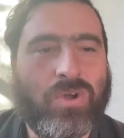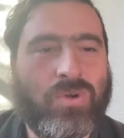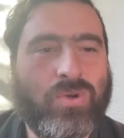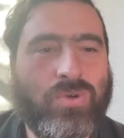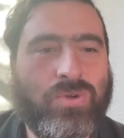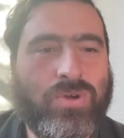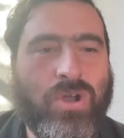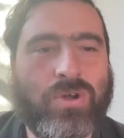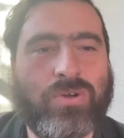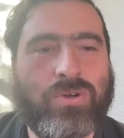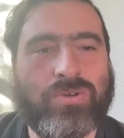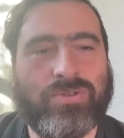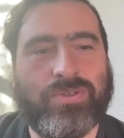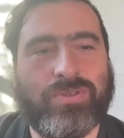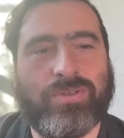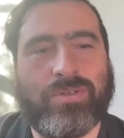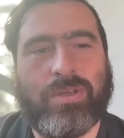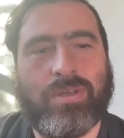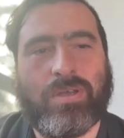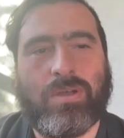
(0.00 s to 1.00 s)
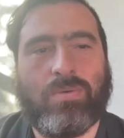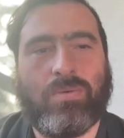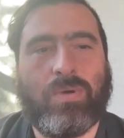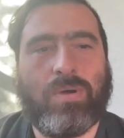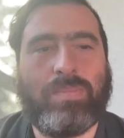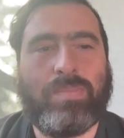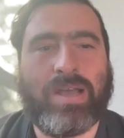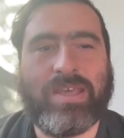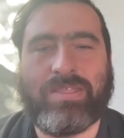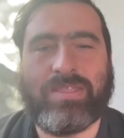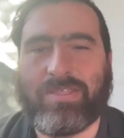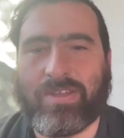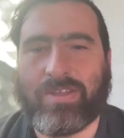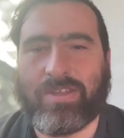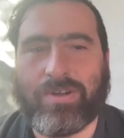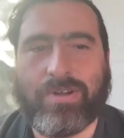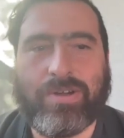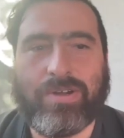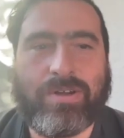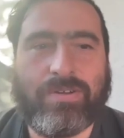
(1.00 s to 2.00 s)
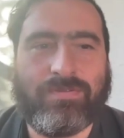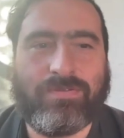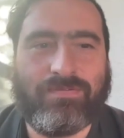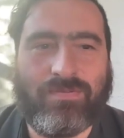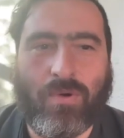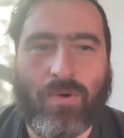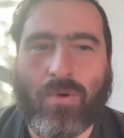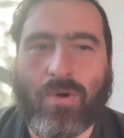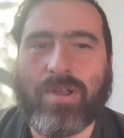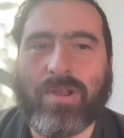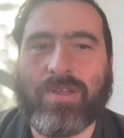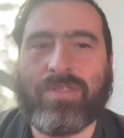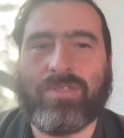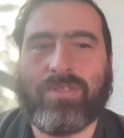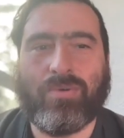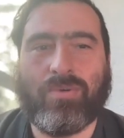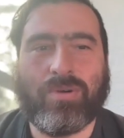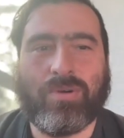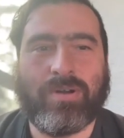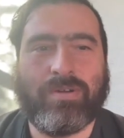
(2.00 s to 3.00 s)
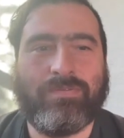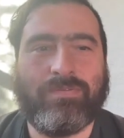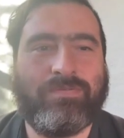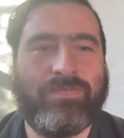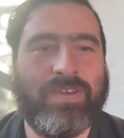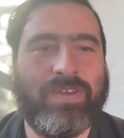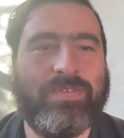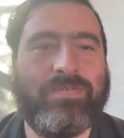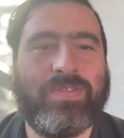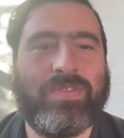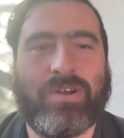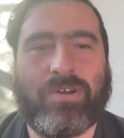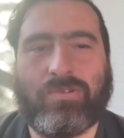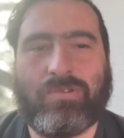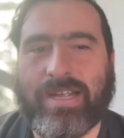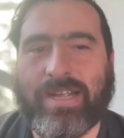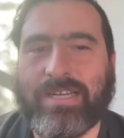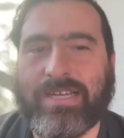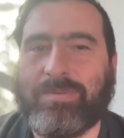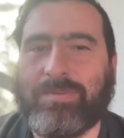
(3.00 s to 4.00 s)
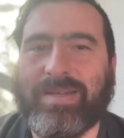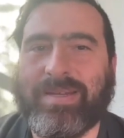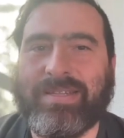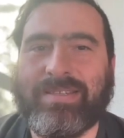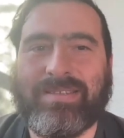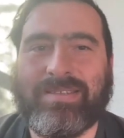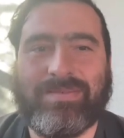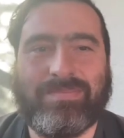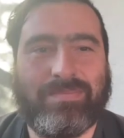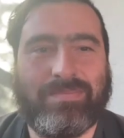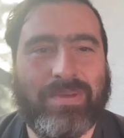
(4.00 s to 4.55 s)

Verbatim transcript: Who knows what my third, fourth, or fifth arrangements